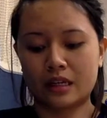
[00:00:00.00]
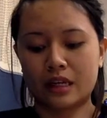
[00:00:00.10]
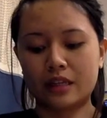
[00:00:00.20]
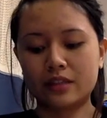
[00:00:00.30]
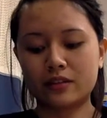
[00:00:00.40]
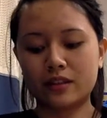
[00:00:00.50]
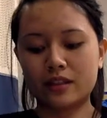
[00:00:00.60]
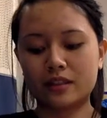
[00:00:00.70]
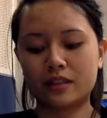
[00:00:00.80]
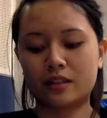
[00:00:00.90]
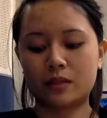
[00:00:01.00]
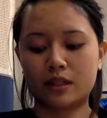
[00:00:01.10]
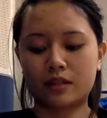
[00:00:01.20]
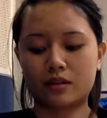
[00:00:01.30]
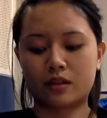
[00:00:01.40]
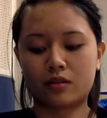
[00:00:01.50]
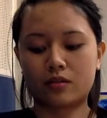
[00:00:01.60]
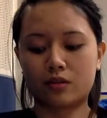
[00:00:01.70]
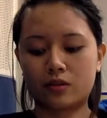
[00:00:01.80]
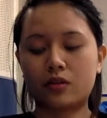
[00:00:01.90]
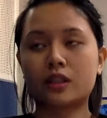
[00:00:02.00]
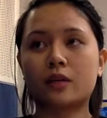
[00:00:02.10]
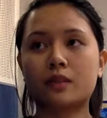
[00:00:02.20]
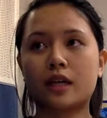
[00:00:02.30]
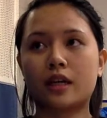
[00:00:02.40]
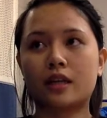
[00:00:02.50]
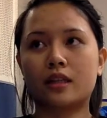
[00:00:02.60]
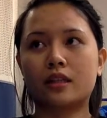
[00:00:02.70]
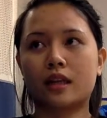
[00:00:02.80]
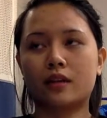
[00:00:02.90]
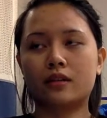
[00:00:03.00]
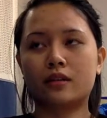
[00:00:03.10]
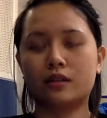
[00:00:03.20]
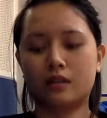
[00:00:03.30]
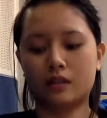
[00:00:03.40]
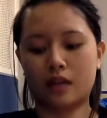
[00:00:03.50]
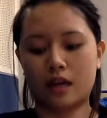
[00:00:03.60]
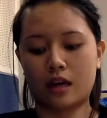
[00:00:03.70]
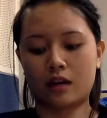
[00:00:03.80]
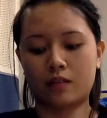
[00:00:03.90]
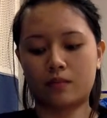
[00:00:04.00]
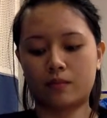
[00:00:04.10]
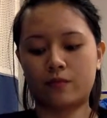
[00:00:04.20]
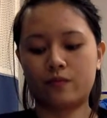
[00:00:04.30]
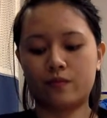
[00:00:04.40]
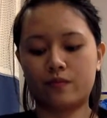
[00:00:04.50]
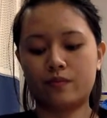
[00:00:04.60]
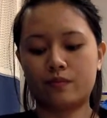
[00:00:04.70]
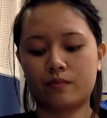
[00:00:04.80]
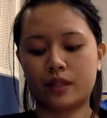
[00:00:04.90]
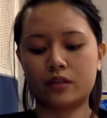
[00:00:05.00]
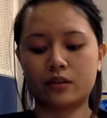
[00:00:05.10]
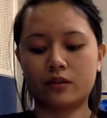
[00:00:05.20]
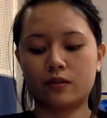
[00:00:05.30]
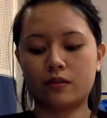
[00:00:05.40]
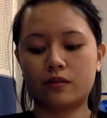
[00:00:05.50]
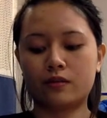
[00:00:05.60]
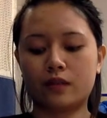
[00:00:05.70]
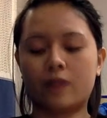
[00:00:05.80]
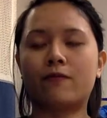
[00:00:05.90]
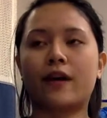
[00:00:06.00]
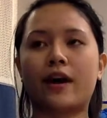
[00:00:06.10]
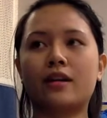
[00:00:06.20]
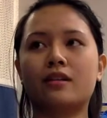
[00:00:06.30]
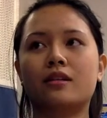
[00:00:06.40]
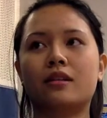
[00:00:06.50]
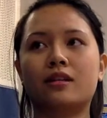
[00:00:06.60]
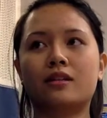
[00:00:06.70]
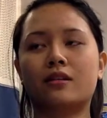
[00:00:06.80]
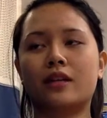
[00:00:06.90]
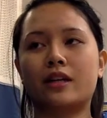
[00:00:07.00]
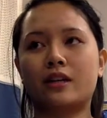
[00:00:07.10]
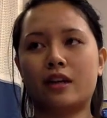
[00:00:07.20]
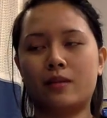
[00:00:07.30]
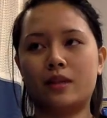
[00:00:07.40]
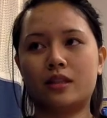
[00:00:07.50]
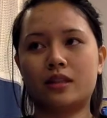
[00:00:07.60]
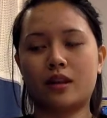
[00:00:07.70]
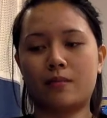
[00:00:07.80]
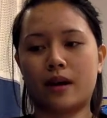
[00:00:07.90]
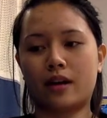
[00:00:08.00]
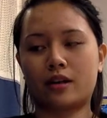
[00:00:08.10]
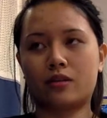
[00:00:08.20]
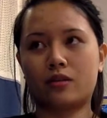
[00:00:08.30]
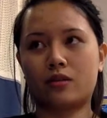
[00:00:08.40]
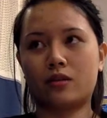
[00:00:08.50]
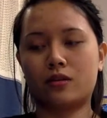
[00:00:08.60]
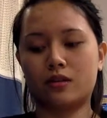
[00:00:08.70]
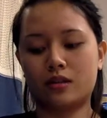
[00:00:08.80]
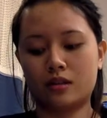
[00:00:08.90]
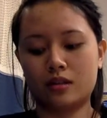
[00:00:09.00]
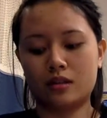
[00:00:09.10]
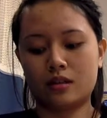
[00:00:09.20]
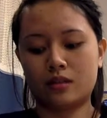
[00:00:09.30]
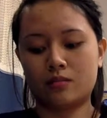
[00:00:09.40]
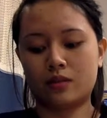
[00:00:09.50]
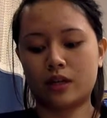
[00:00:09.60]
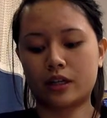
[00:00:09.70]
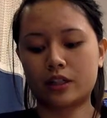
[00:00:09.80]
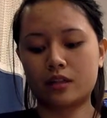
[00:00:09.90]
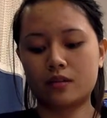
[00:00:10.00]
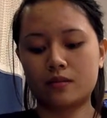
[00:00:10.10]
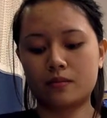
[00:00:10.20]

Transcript: Insulin stimulates glucose uptake in the skeletal and muscle and fat, so it inhibits hepatic glucose production.